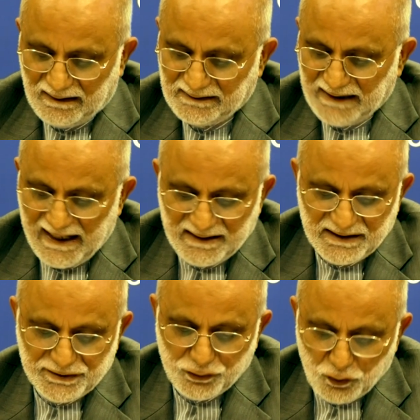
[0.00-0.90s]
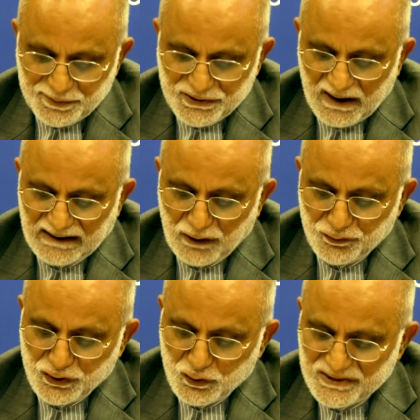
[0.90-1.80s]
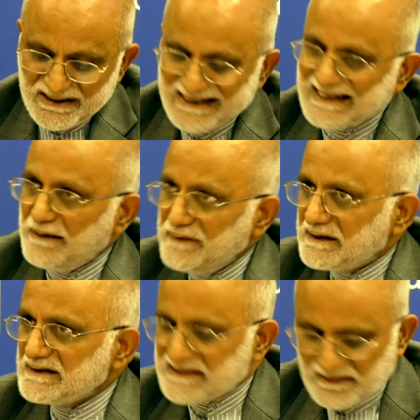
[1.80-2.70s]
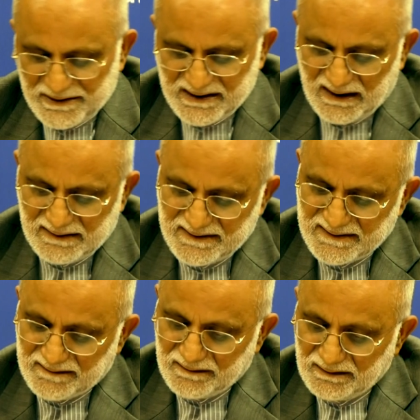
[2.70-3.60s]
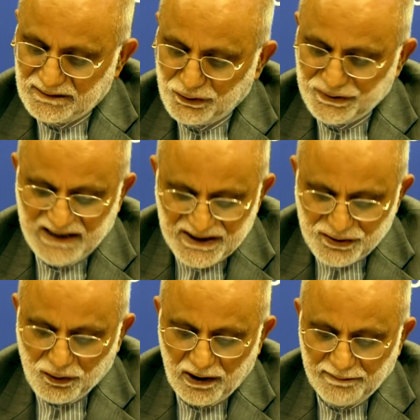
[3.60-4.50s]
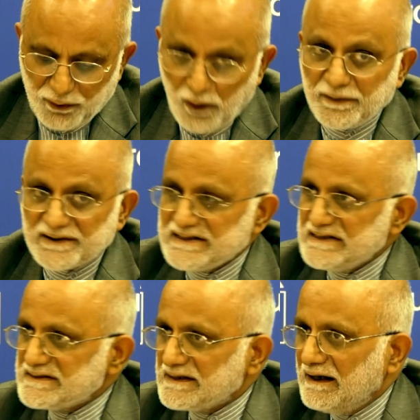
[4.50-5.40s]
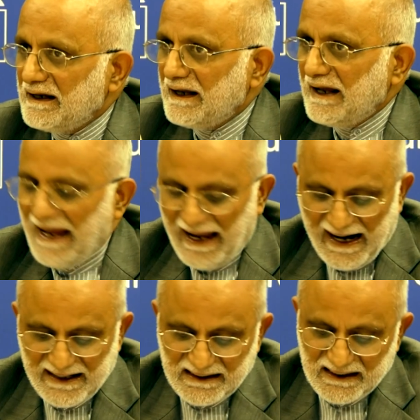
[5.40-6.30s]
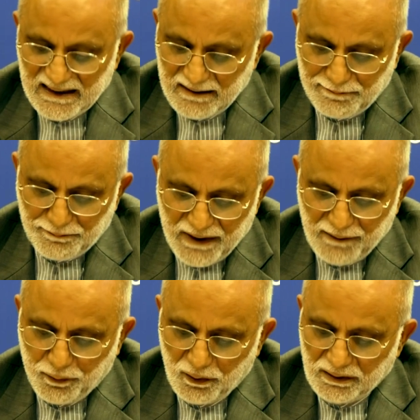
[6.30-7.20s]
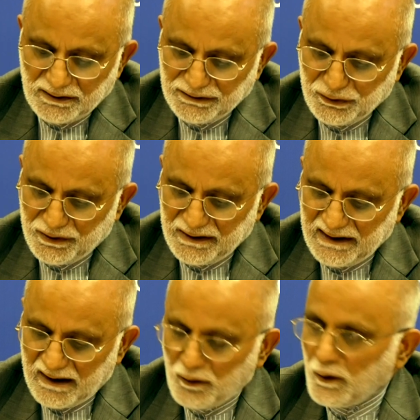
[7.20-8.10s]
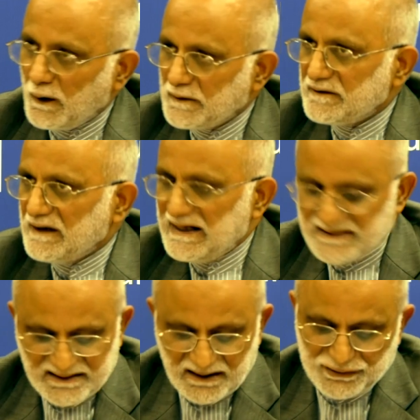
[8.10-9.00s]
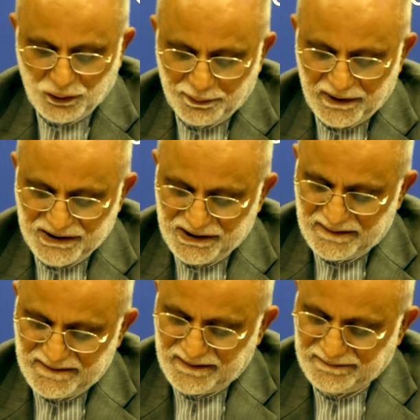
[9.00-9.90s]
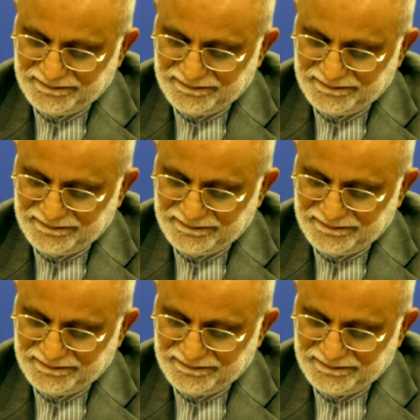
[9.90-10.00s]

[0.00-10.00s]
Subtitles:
that the troops are now using chemical substance to destroy properties and kill people during their cordon and search operations.